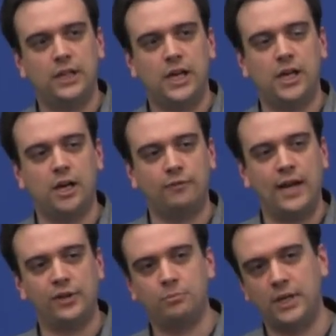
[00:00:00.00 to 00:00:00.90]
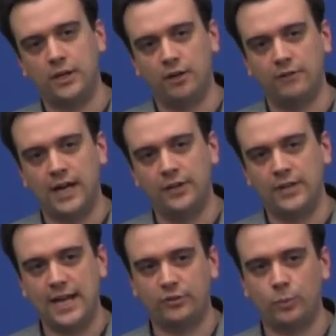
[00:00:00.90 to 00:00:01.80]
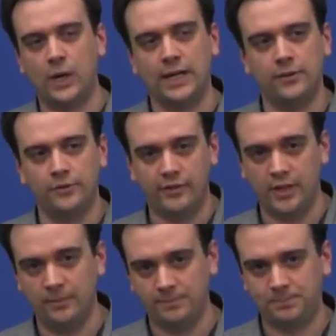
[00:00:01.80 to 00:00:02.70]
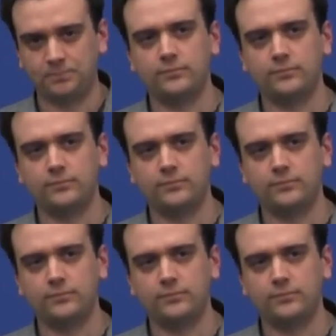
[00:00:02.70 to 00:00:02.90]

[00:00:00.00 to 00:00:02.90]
routing it around X, Y, and Z.